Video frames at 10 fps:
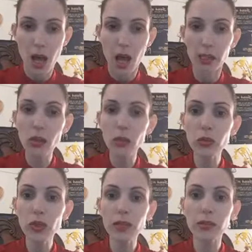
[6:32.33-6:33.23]
I know
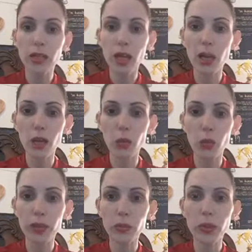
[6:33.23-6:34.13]
that
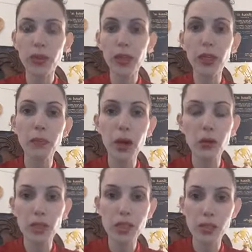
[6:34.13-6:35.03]
when we think
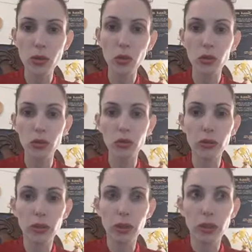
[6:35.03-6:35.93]
about a solo,